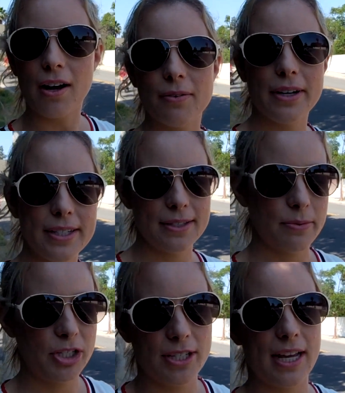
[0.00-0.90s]
walk
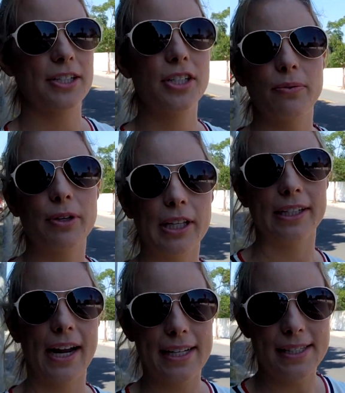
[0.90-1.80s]
was, which is actually
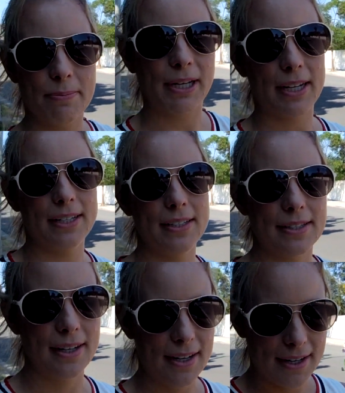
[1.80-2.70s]
really nice because
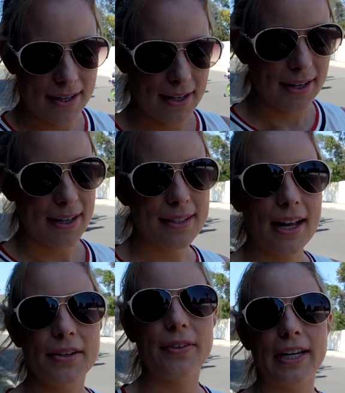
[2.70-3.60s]
it's
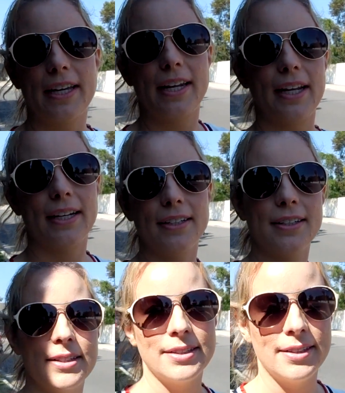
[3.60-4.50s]
kind of like getting
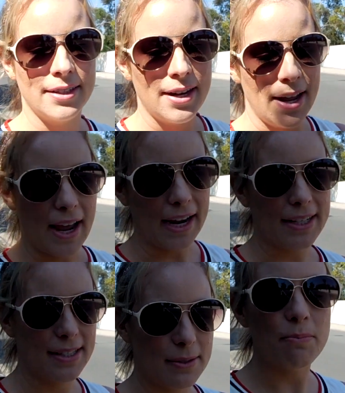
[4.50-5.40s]

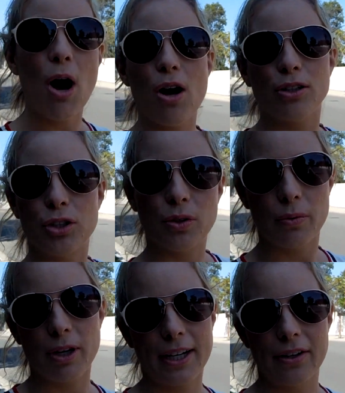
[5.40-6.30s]
a small
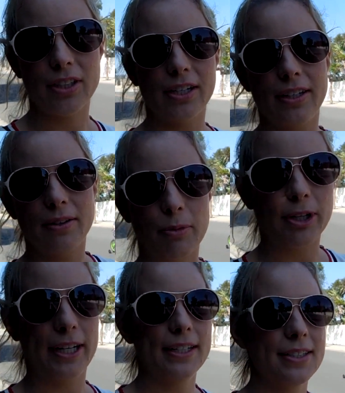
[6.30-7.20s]
short workout in the
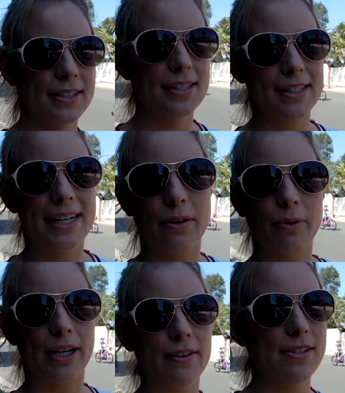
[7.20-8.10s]
morning since I
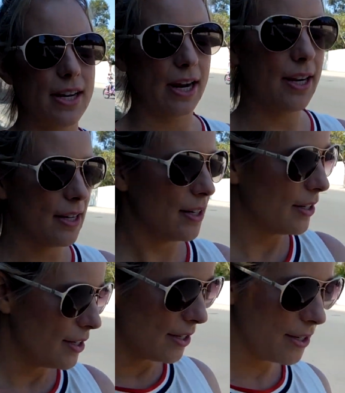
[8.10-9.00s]
didn't work out today.
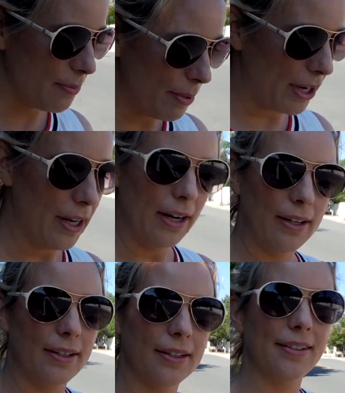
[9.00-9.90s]
But
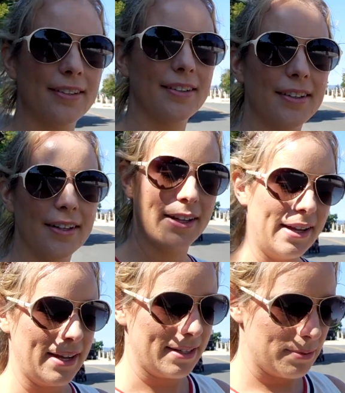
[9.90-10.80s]

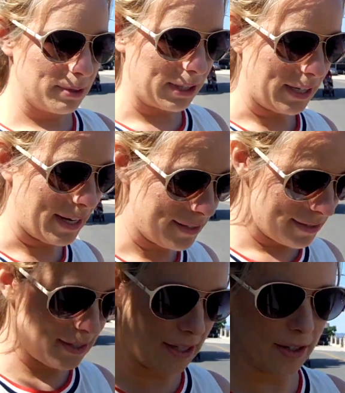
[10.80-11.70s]
it's really
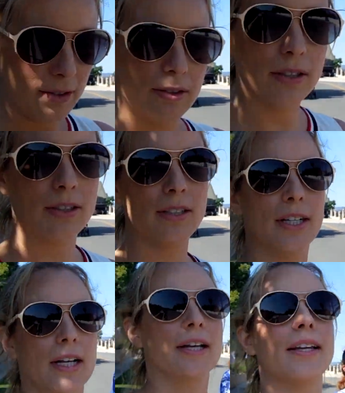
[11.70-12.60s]
nice to
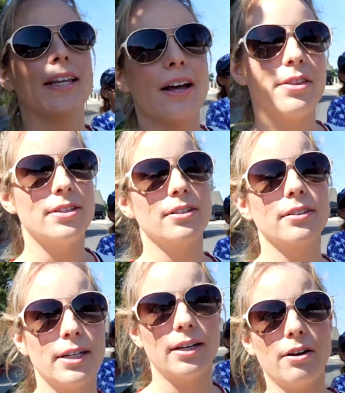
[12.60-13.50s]
get out this
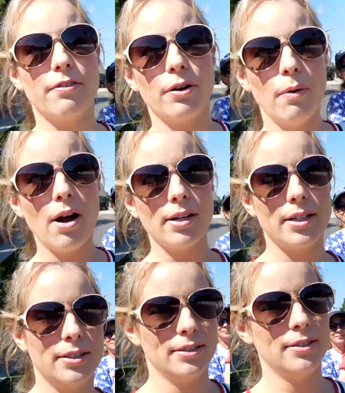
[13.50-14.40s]
early and go for a
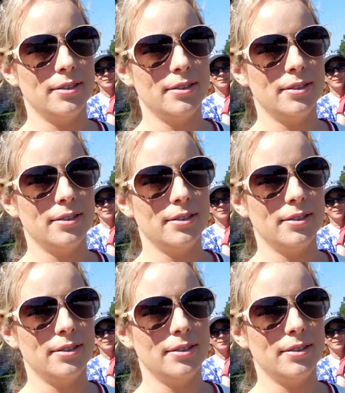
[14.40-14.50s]
walk.